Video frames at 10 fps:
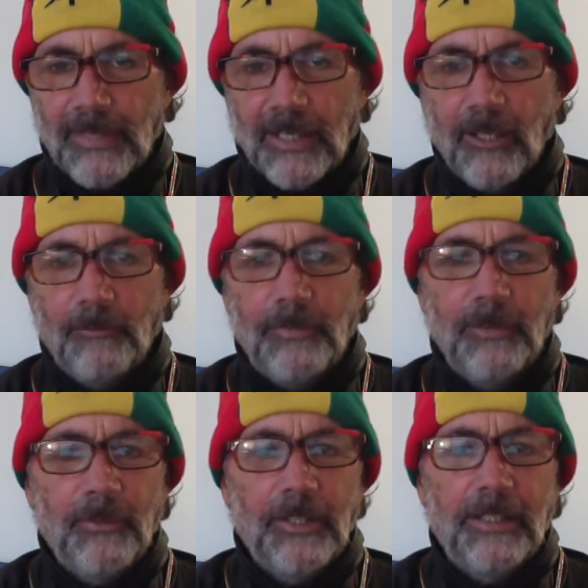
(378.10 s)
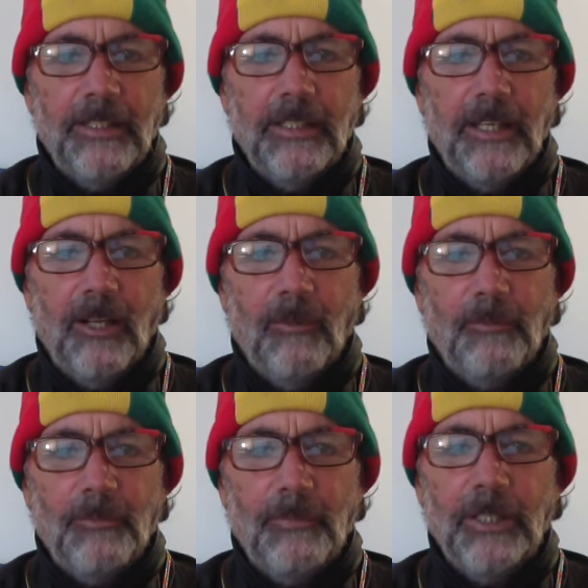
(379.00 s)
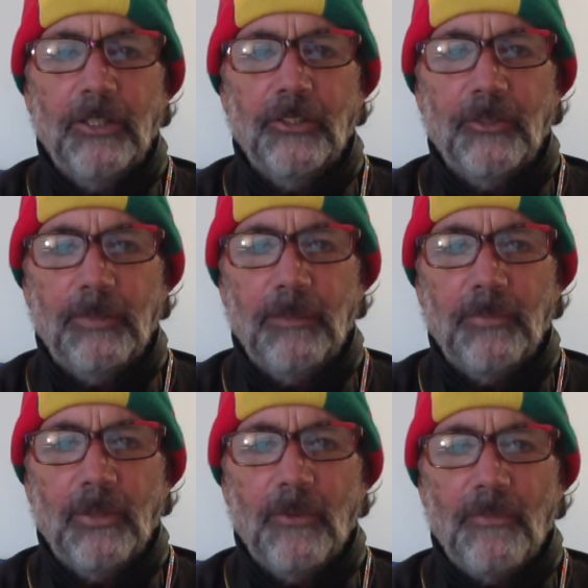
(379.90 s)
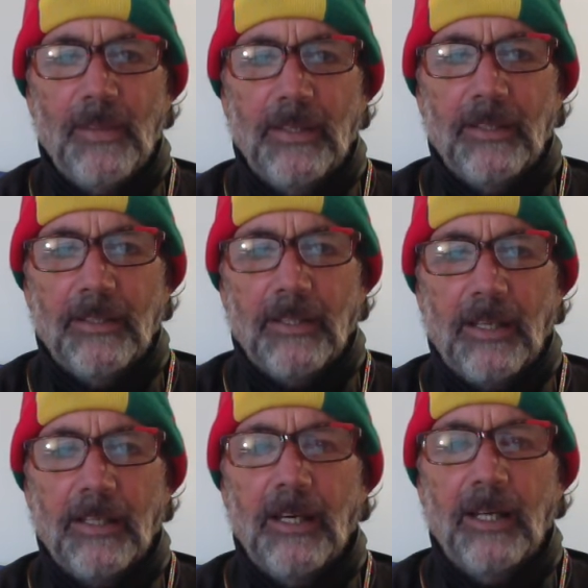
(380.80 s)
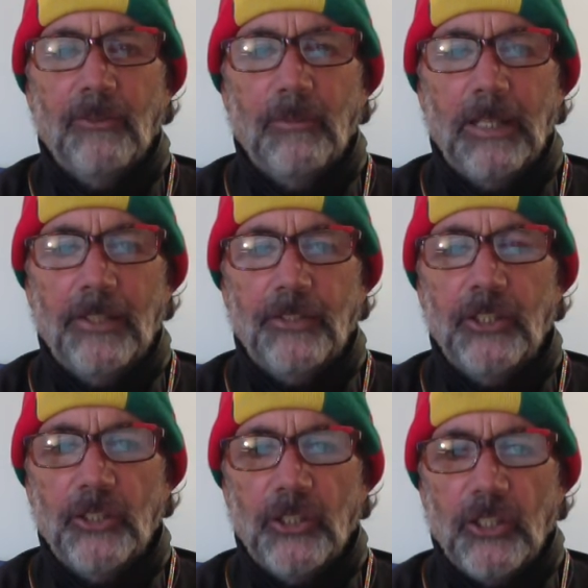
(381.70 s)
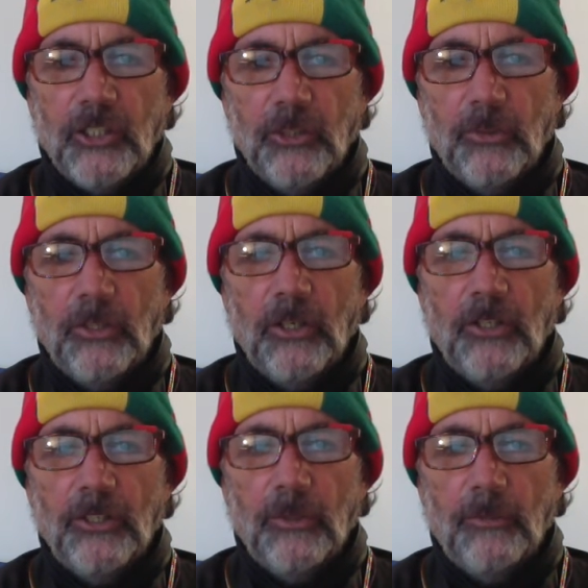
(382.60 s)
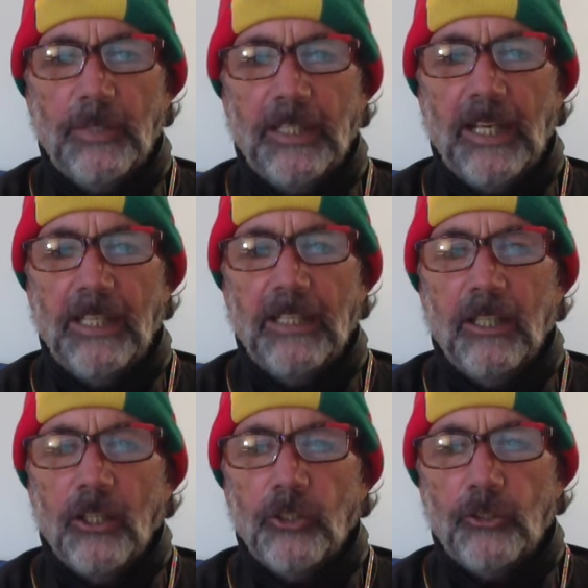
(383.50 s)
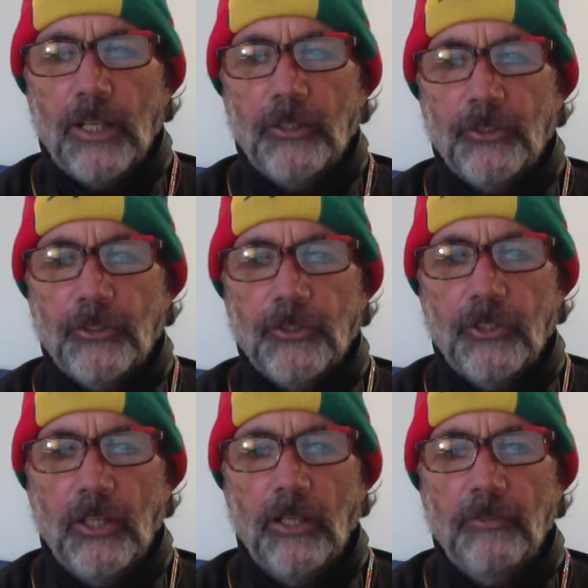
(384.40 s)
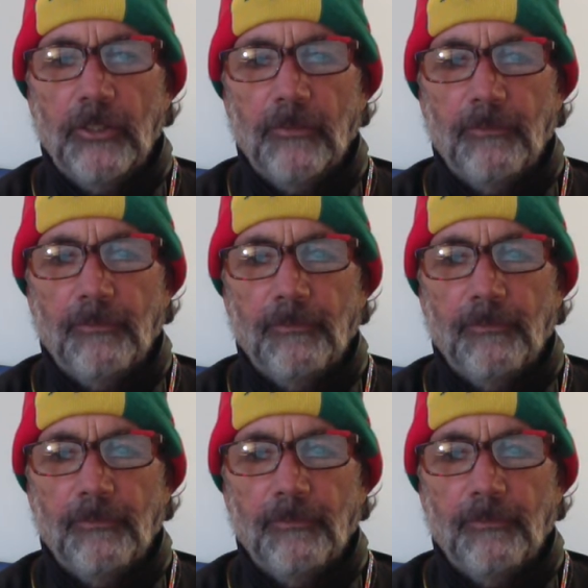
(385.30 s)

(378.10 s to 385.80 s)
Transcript: Help people that need help, be good to people, and God will bless you. You will be gaining treasures in heaven.